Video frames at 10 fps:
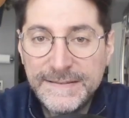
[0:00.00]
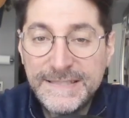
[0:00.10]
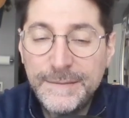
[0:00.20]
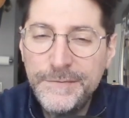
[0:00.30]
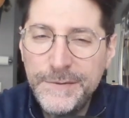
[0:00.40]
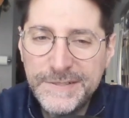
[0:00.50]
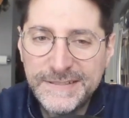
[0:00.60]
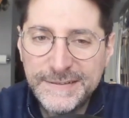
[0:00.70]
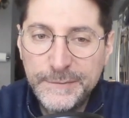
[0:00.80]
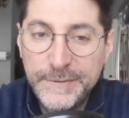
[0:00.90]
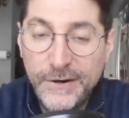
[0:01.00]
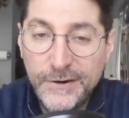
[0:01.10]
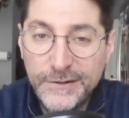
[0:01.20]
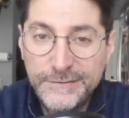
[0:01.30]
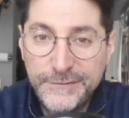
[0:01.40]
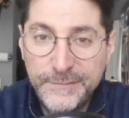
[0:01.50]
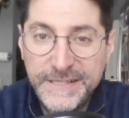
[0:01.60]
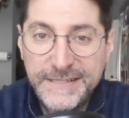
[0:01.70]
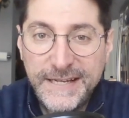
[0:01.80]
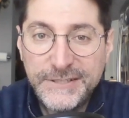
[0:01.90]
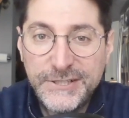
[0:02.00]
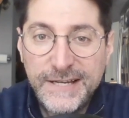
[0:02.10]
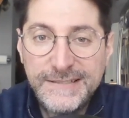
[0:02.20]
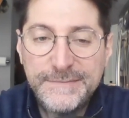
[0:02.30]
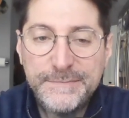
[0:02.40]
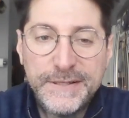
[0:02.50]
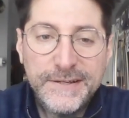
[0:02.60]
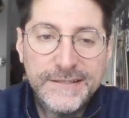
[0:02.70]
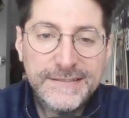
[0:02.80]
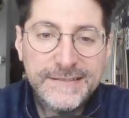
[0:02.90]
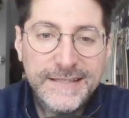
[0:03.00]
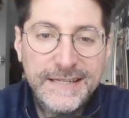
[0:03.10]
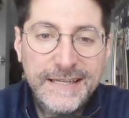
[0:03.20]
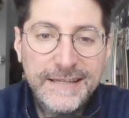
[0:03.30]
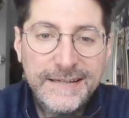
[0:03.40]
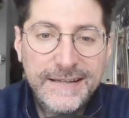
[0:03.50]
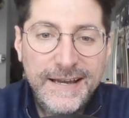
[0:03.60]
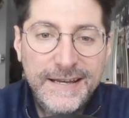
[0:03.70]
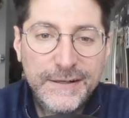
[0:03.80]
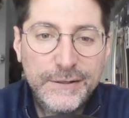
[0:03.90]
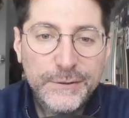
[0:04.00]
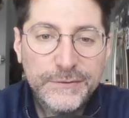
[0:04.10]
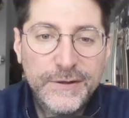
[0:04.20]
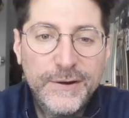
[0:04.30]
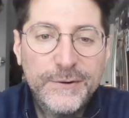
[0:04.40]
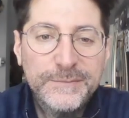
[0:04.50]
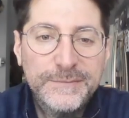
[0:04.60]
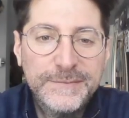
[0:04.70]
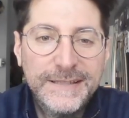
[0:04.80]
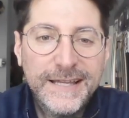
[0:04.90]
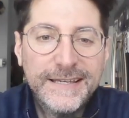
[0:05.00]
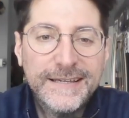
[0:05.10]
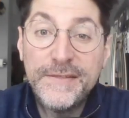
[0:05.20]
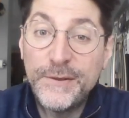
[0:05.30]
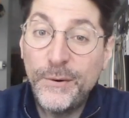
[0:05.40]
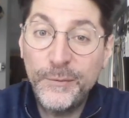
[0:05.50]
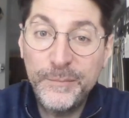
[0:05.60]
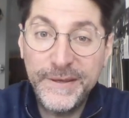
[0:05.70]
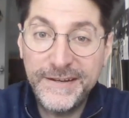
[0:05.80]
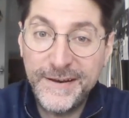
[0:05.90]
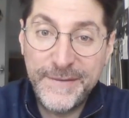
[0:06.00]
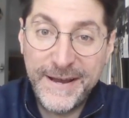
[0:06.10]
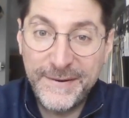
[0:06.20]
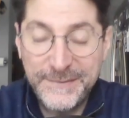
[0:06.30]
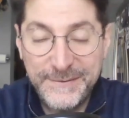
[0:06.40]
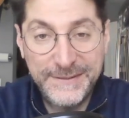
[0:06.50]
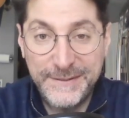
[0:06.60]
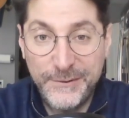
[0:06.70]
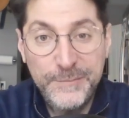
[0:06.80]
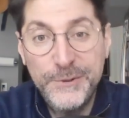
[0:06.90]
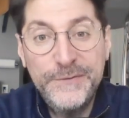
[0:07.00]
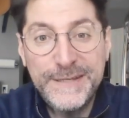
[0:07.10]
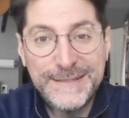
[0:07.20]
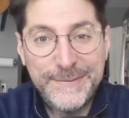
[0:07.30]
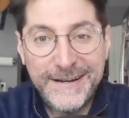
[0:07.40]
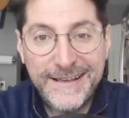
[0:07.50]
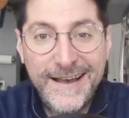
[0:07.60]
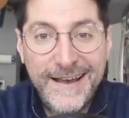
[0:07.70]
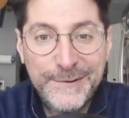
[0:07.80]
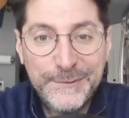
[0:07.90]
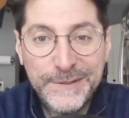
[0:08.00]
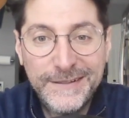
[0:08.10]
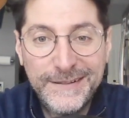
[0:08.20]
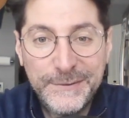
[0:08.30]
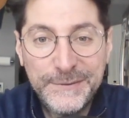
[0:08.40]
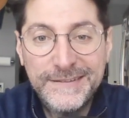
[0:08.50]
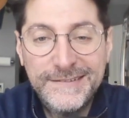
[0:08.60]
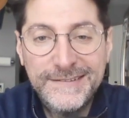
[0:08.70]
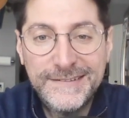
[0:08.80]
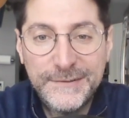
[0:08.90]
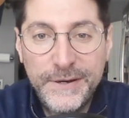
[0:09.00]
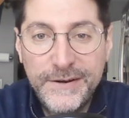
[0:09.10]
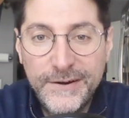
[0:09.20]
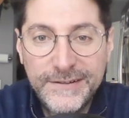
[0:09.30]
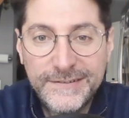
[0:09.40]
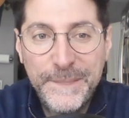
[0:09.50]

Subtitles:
some of it was a little bit hard for me to digest because it hit kind of close to home. Like the whole movie is about a guy who thinks he's this great artist,